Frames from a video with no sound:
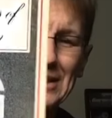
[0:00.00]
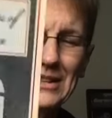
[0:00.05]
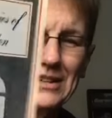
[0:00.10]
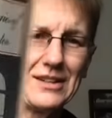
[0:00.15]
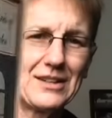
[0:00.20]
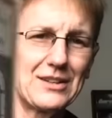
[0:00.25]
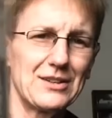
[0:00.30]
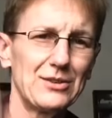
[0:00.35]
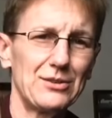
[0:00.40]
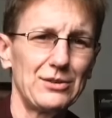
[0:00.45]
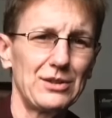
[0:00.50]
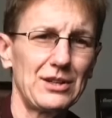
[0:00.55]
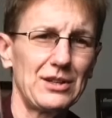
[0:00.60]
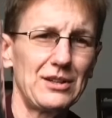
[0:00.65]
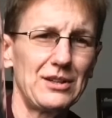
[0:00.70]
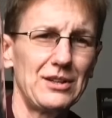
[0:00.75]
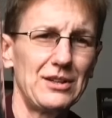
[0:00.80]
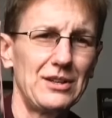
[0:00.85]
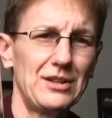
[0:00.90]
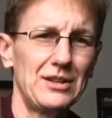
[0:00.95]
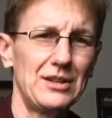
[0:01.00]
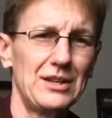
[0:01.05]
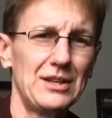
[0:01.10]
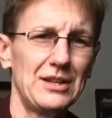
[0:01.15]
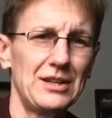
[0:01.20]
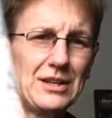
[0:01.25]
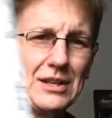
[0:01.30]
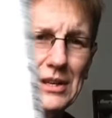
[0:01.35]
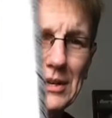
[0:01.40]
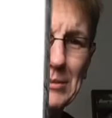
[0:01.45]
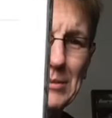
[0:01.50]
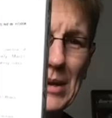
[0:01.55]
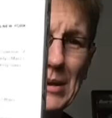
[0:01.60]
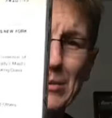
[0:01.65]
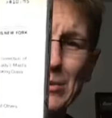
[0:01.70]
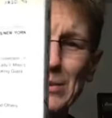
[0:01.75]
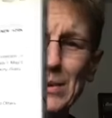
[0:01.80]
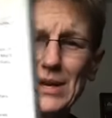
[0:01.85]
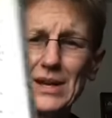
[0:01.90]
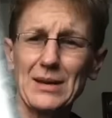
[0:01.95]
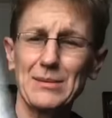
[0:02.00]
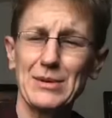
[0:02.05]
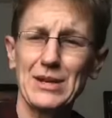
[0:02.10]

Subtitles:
Make a little paper bag.